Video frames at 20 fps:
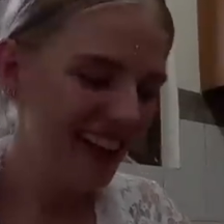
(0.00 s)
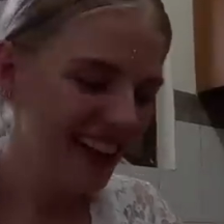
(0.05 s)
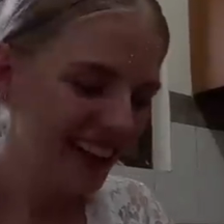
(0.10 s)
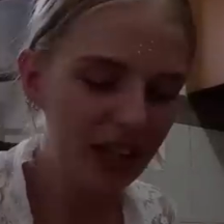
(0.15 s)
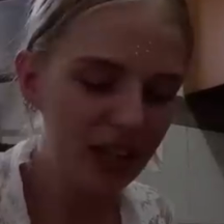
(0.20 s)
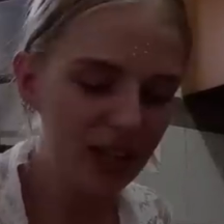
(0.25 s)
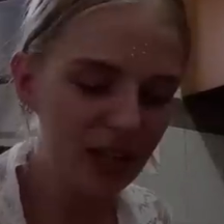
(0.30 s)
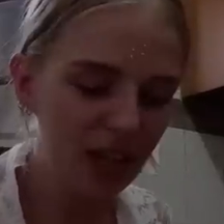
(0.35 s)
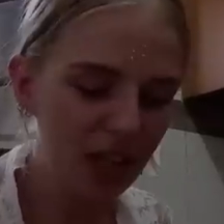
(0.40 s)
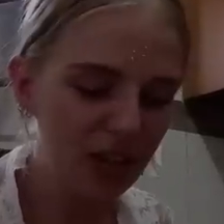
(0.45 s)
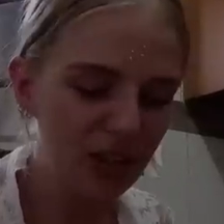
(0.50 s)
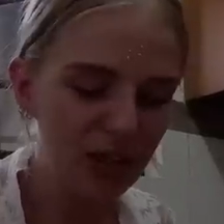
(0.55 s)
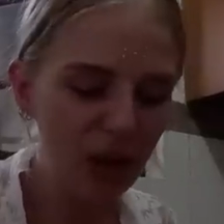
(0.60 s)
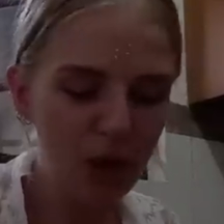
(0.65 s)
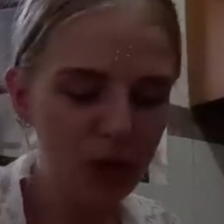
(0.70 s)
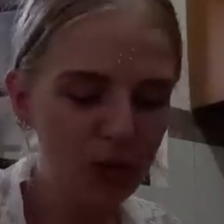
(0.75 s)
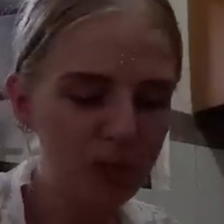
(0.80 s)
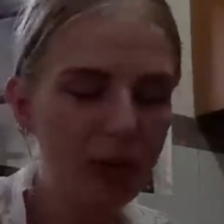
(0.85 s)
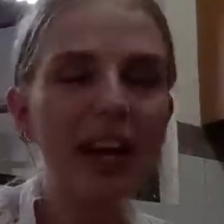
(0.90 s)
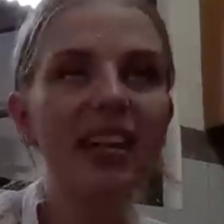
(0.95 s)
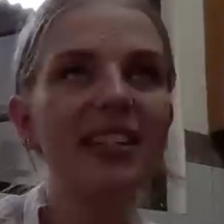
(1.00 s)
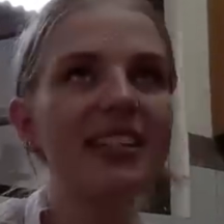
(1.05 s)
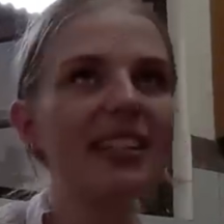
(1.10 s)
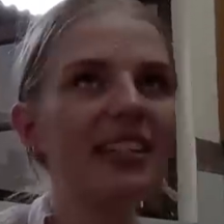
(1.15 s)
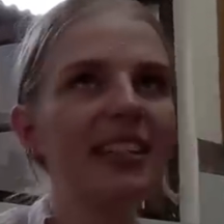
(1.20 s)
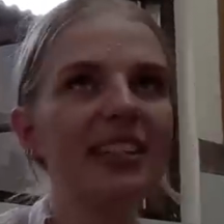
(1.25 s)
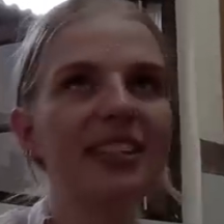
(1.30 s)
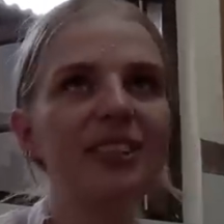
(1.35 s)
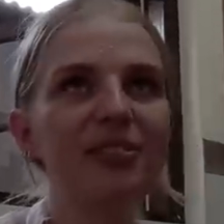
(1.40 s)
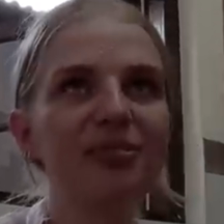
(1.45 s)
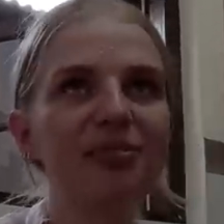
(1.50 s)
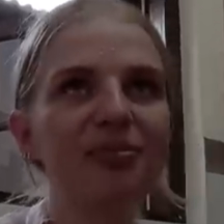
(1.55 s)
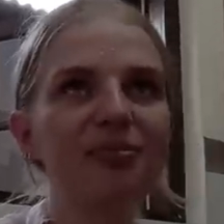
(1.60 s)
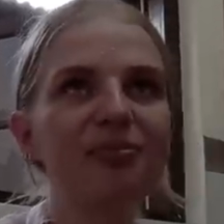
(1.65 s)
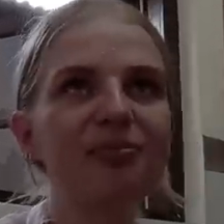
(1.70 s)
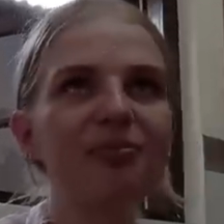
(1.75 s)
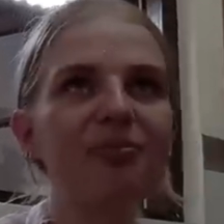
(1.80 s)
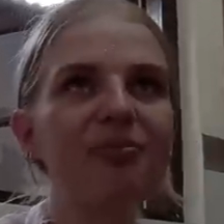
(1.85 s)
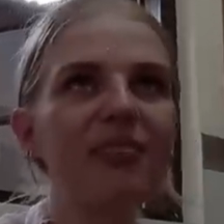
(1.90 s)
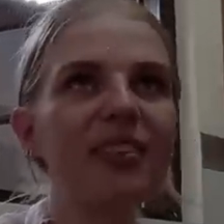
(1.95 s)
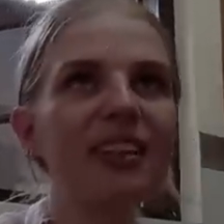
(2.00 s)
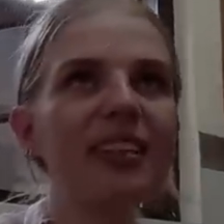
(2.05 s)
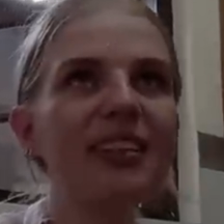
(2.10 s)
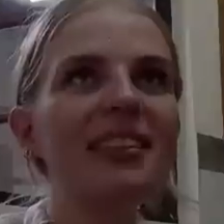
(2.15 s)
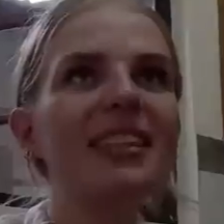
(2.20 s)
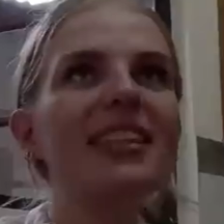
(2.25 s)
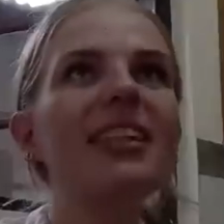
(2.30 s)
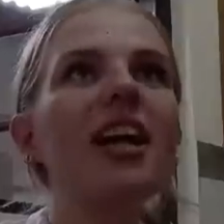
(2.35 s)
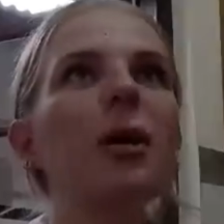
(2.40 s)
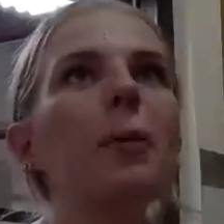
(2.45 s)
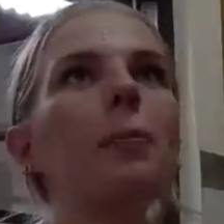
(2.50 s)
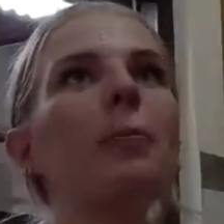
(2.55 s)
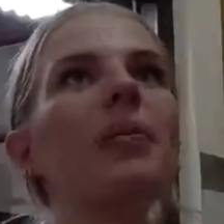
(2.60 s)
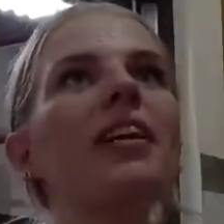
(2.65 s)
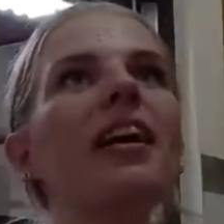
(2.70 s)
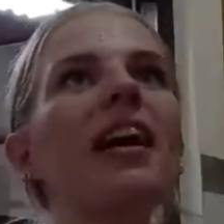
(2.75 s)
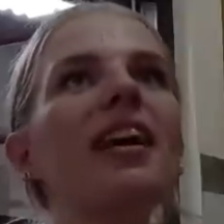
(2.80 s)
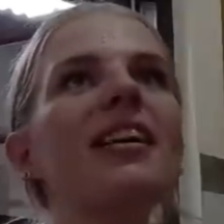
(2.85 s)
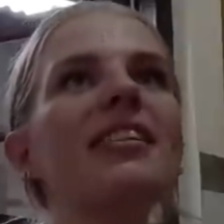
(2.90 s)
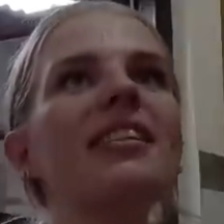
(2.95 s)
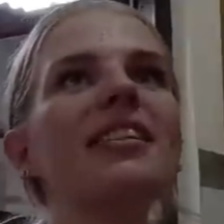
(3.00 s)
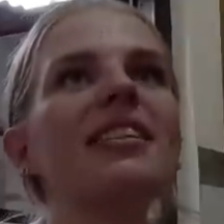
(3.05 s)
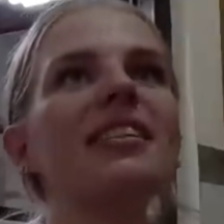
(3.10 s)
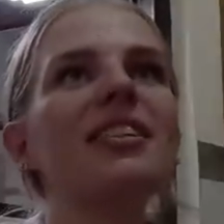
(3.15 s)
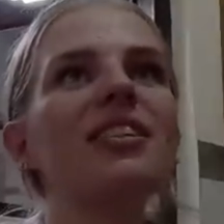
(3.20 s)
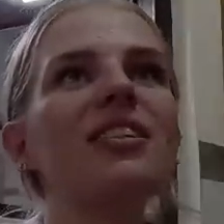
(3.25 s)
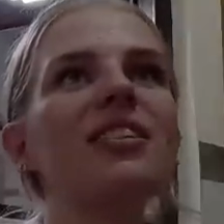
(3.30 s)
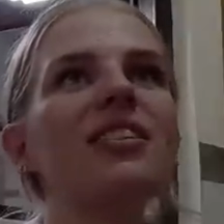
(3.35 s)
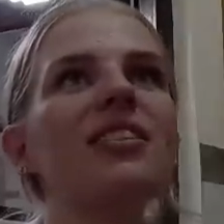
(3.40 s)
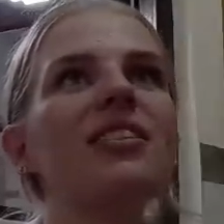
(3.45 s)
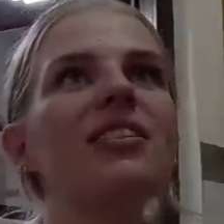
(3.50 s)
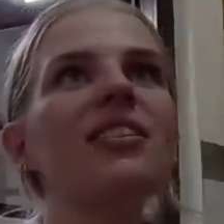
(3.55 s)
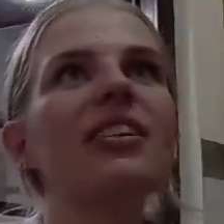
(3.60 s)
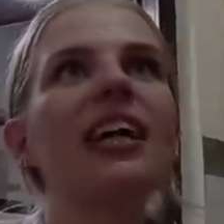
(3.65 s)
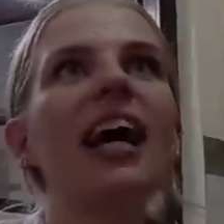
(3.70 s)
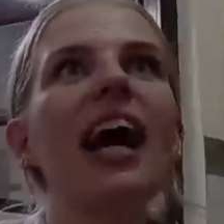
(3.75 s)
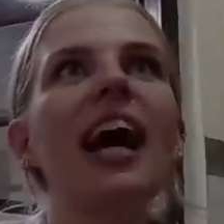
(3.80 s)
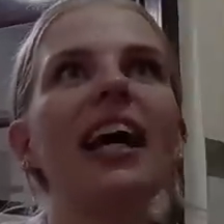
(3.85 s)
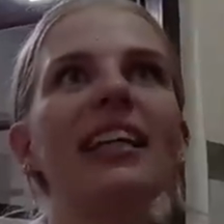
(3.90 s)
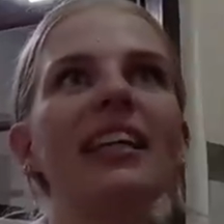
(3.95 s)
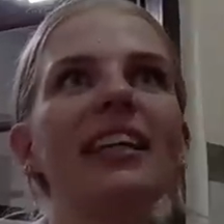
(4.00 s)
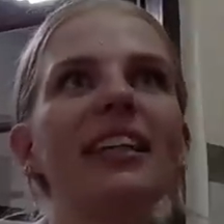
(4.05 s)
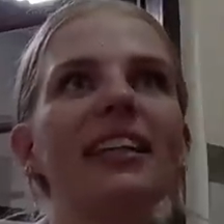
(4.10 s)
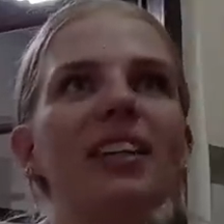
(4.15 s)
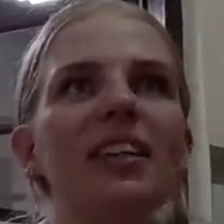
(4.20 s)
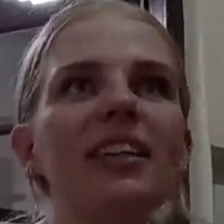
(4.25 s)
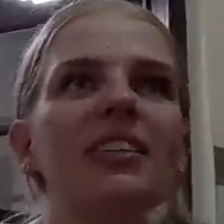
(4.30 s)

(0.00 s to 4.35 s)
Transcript: It's not so spicy. Tidak pedas sekali.